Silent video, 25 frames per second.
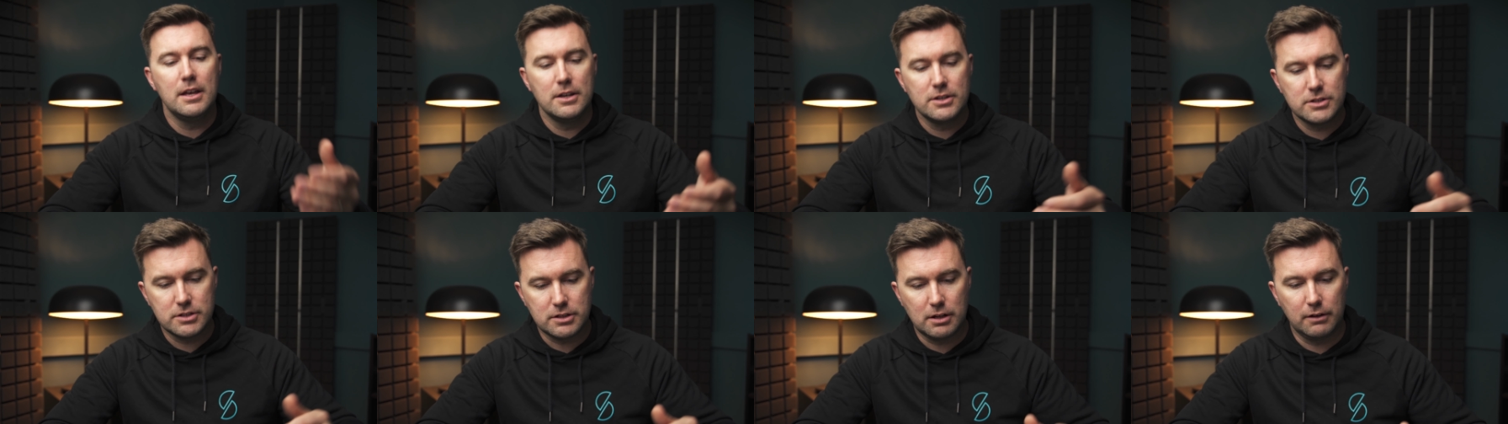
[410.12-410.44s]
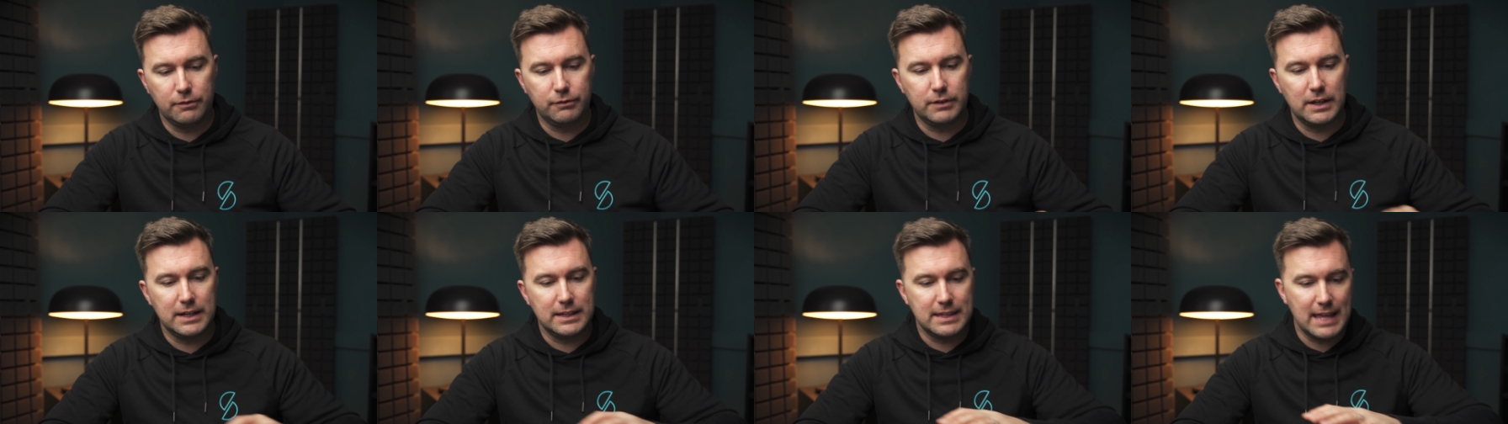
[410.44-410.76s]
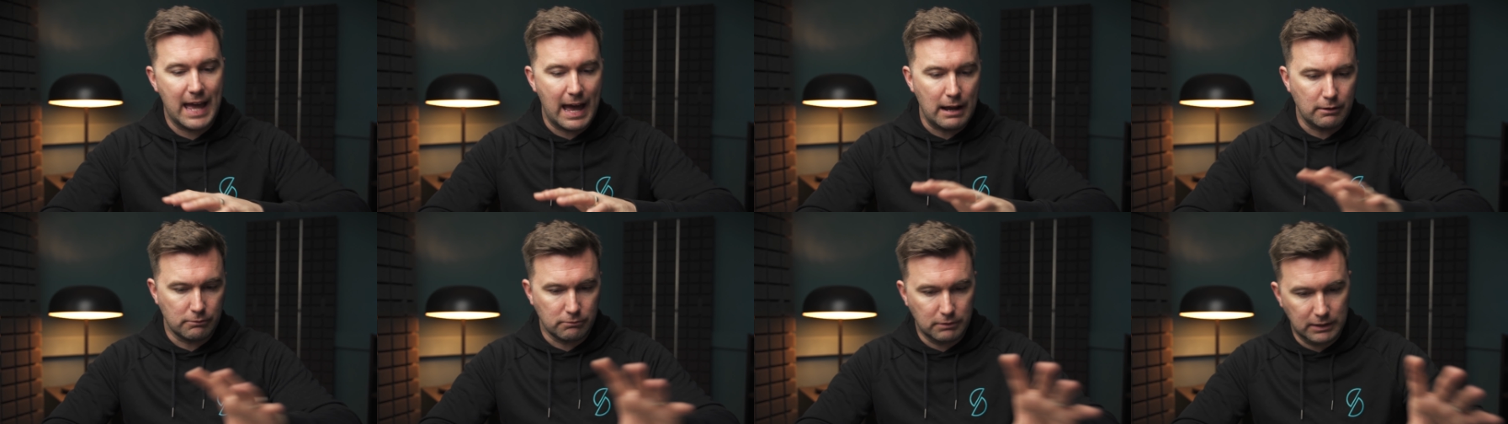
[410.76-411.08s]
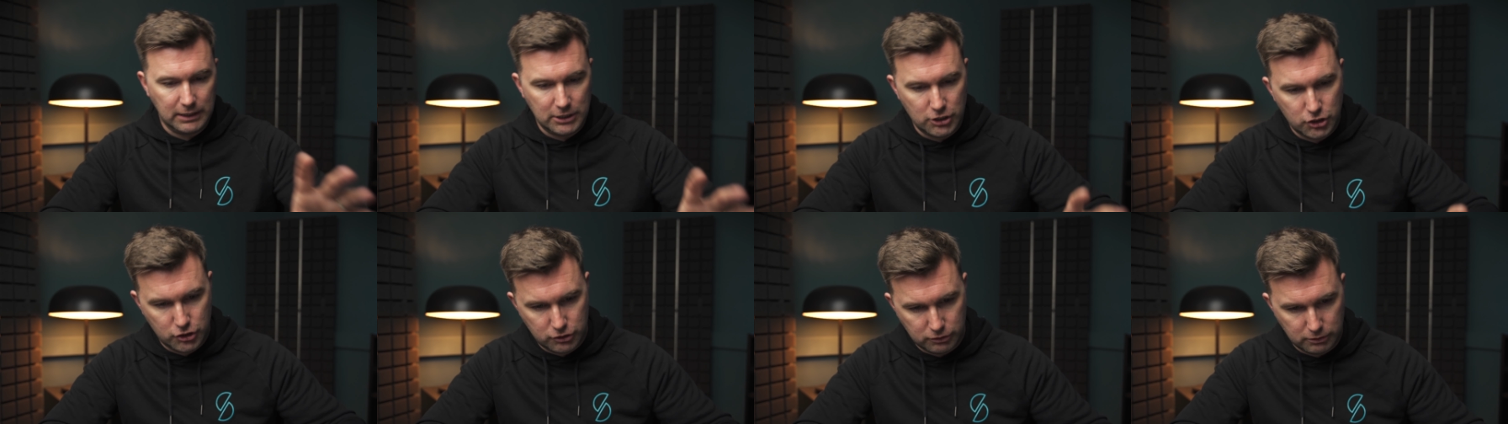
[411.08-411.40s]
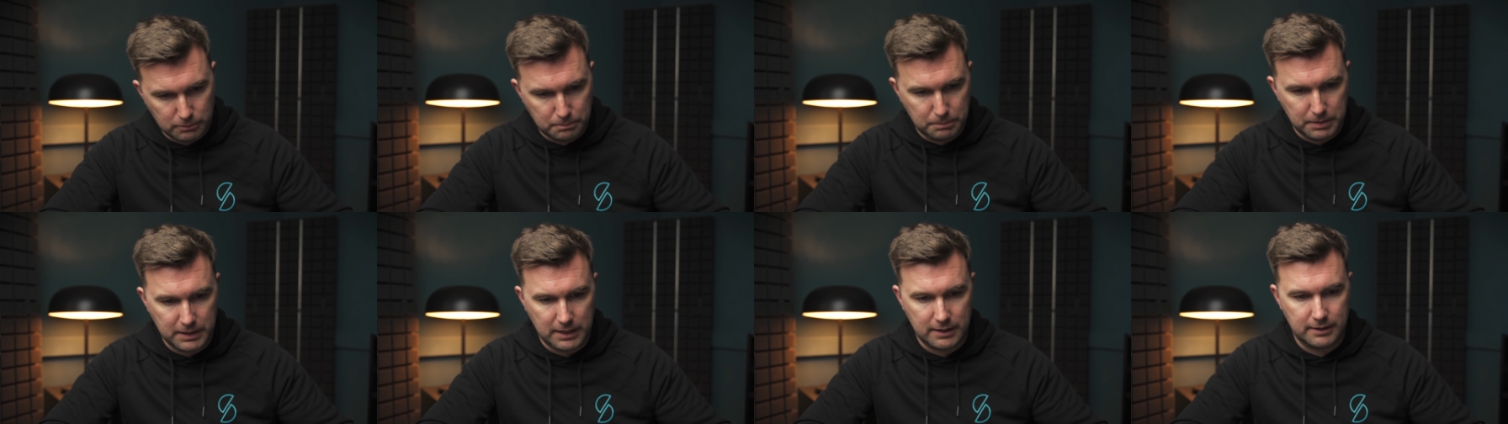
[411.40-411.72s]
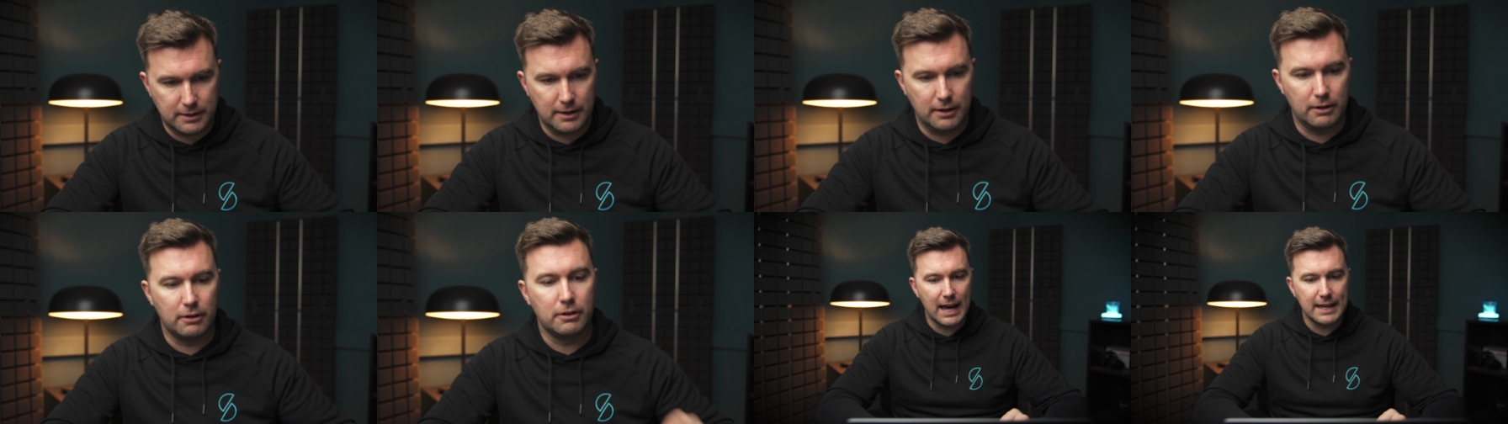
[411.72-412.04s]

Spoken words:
Stuff like that really should be in here.